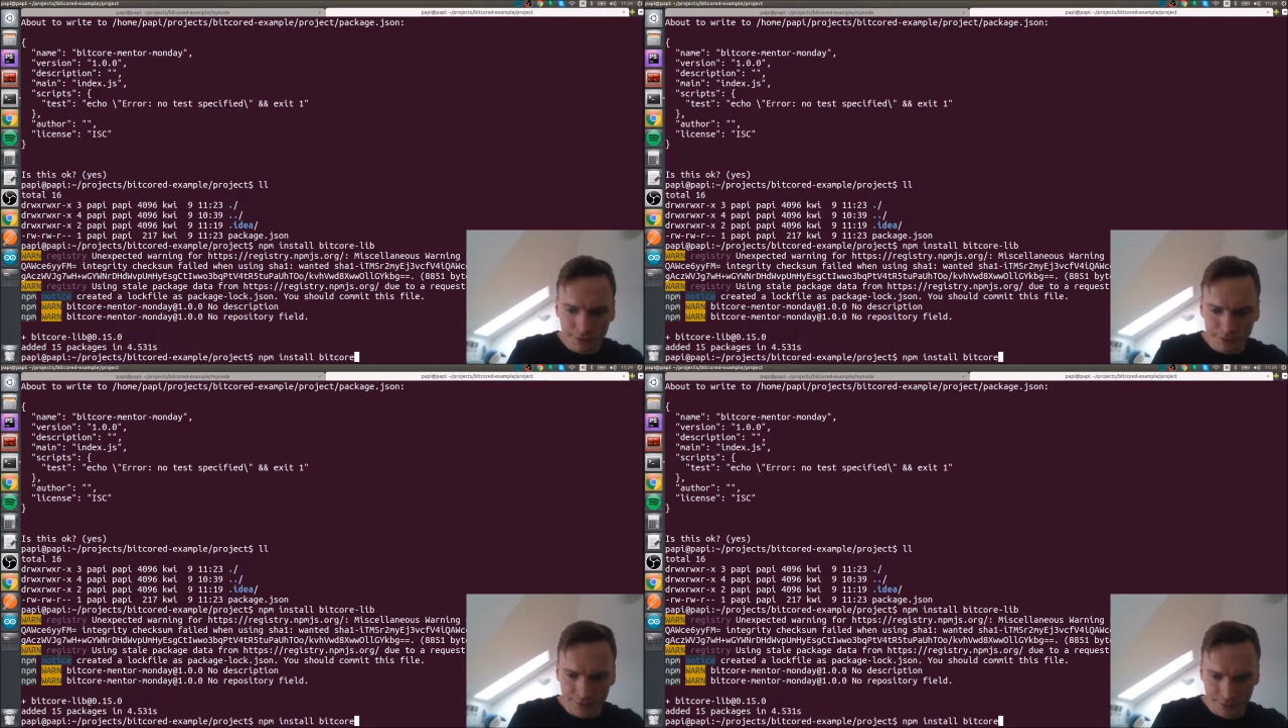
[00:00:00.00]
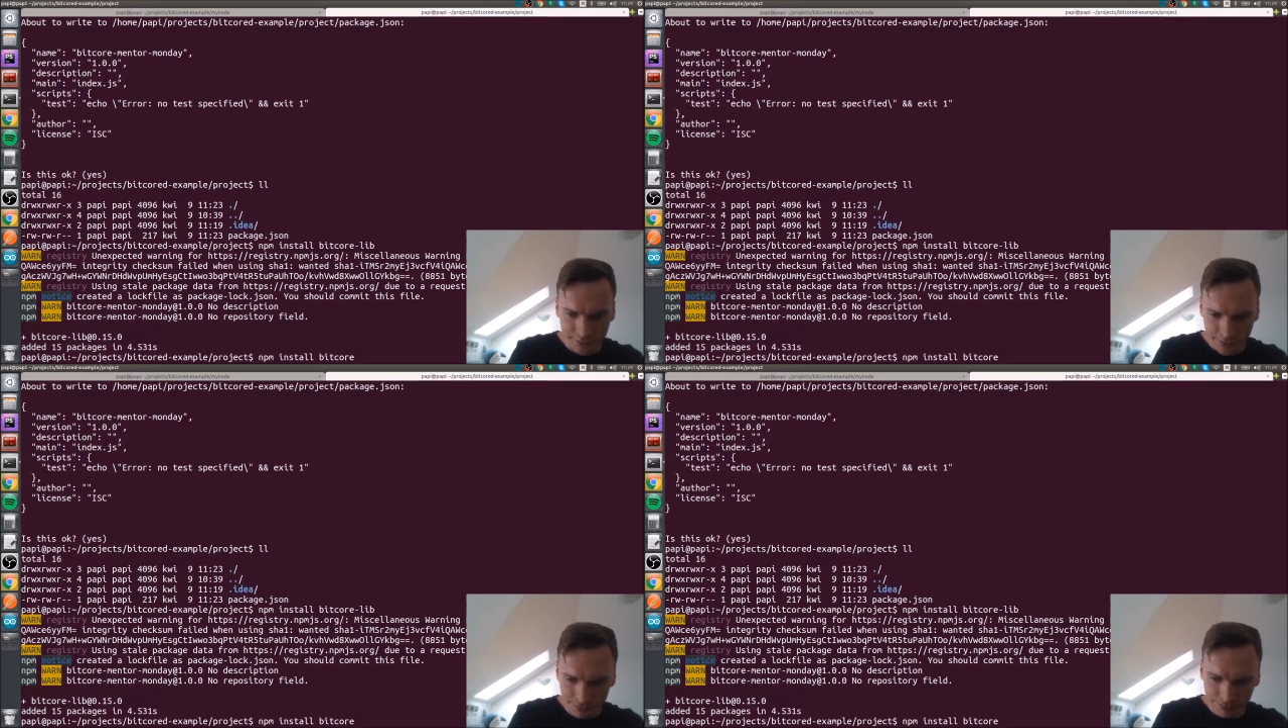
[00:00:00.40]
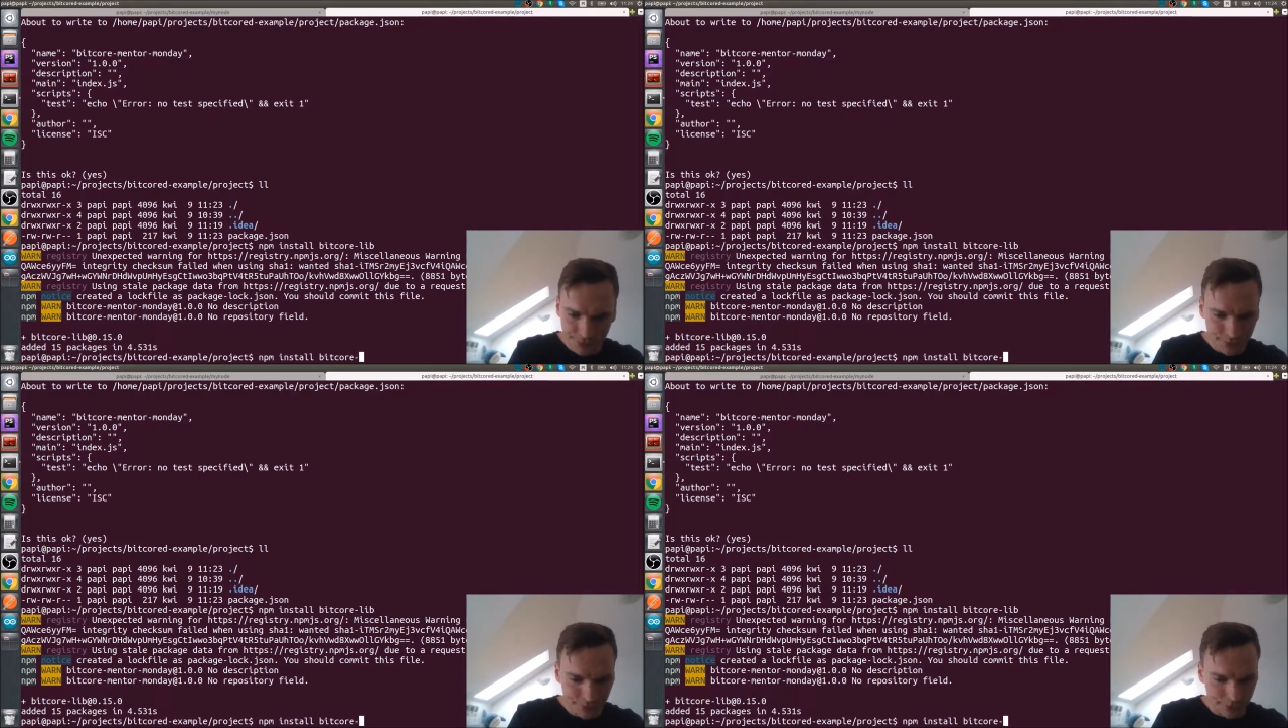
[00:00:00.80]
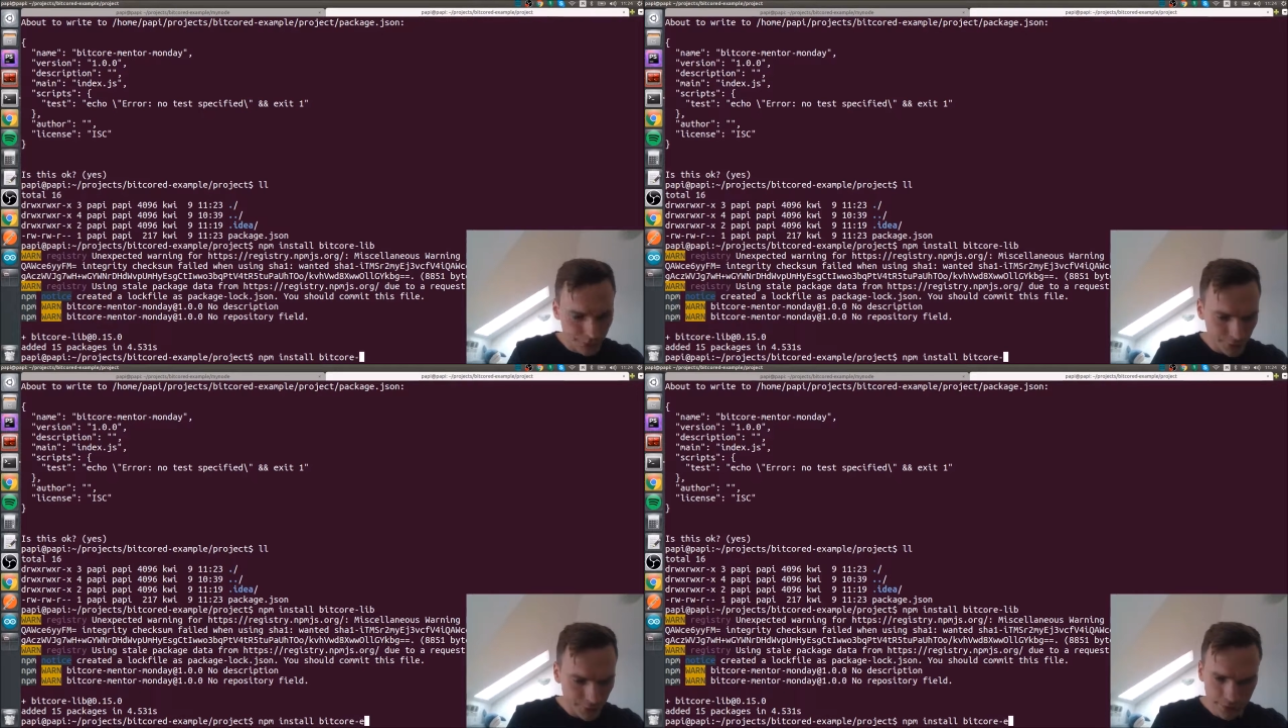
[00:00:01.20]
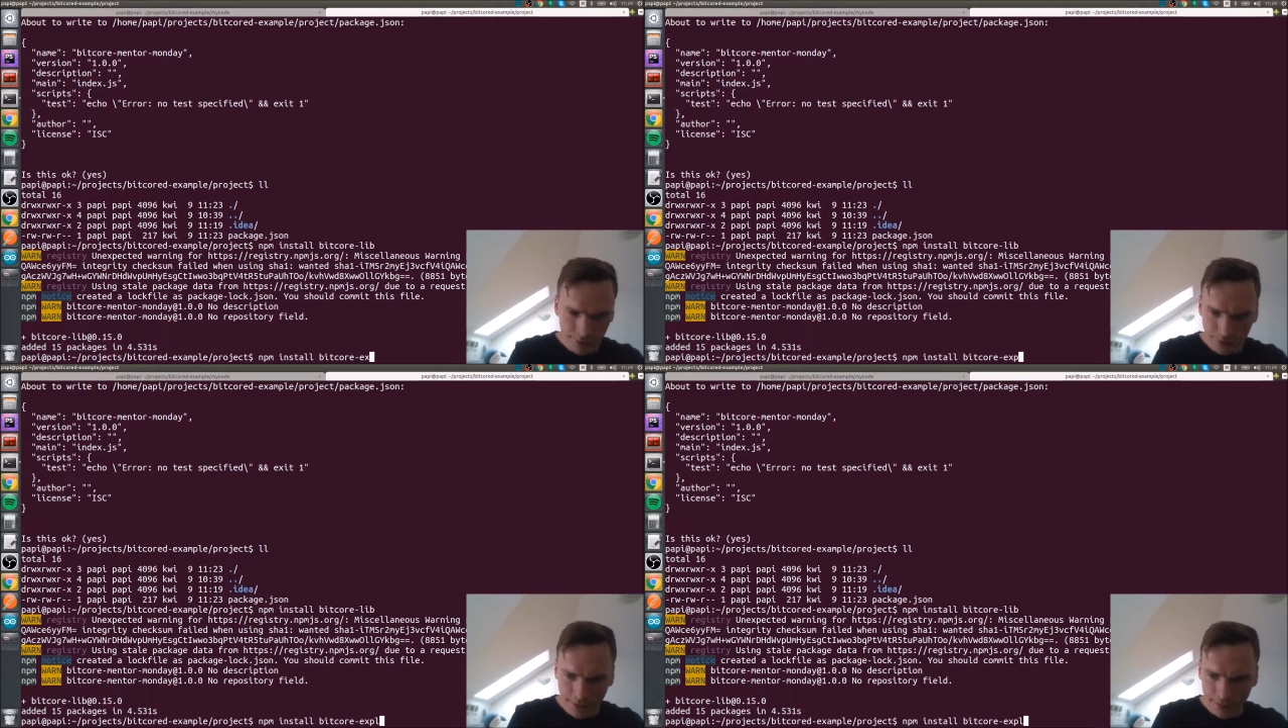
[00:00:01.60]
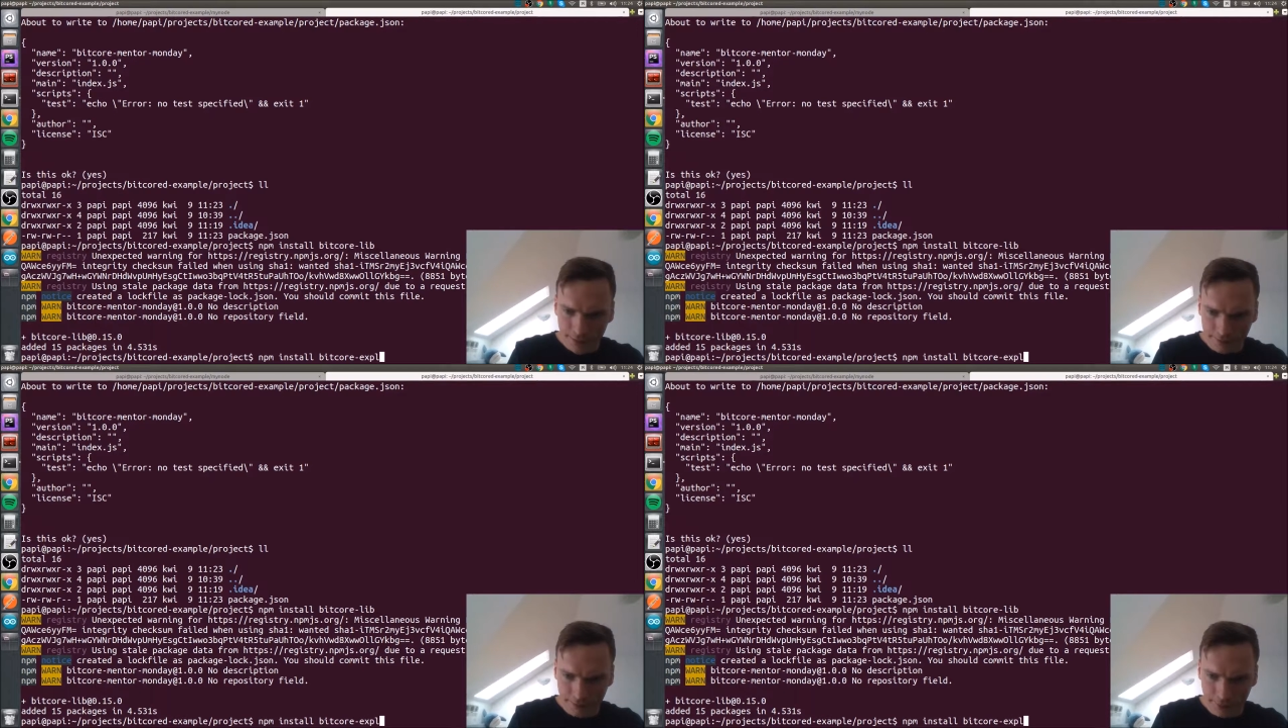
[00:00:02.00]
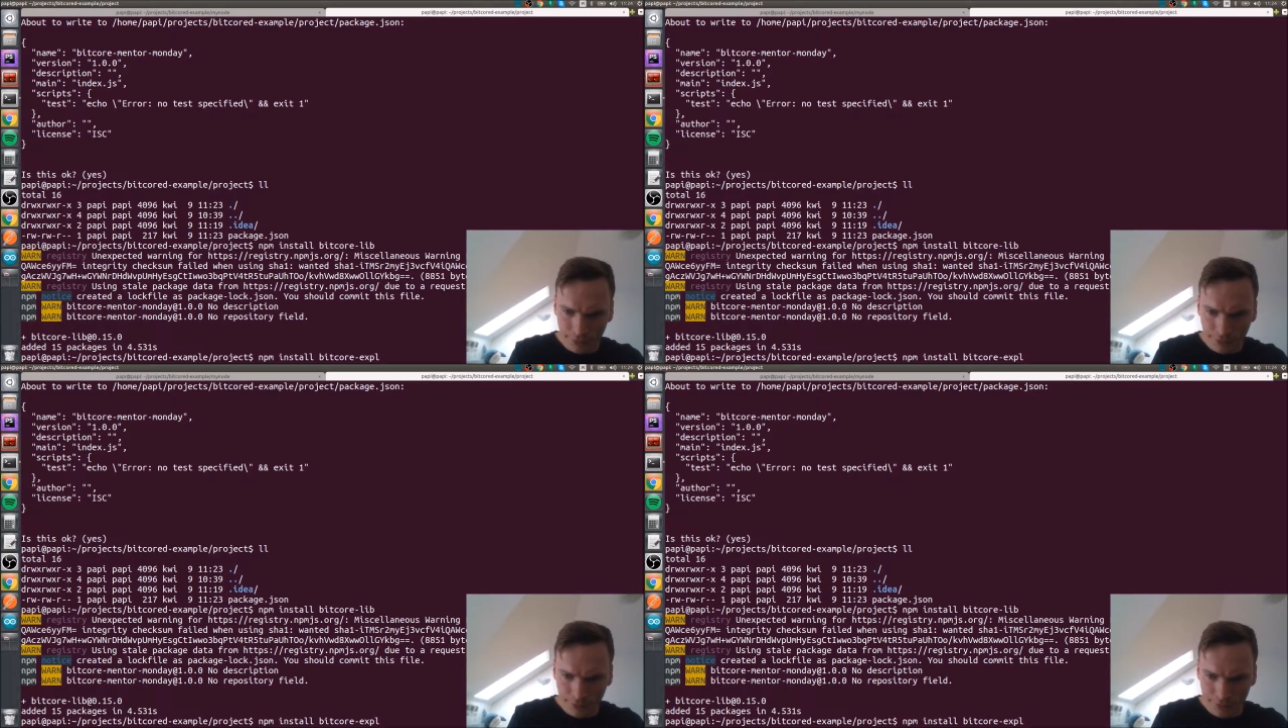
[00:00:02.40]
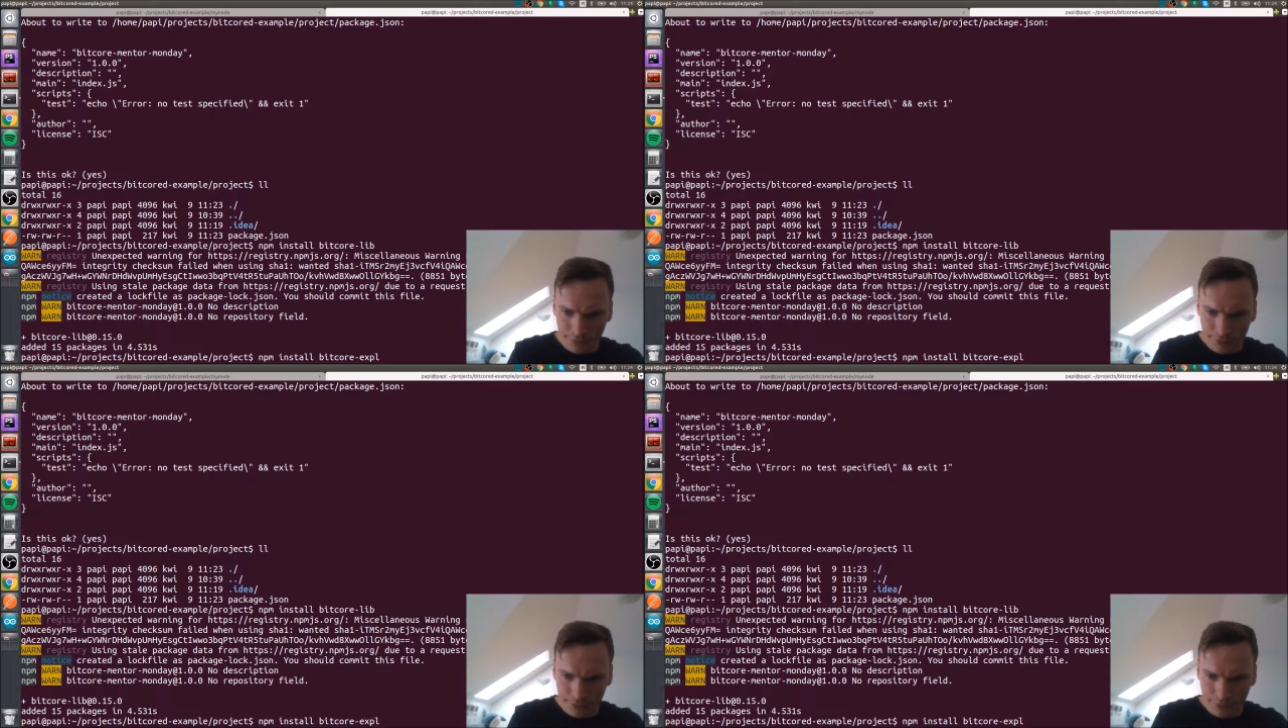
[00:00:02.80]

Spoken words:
is the Bitcore Explorer.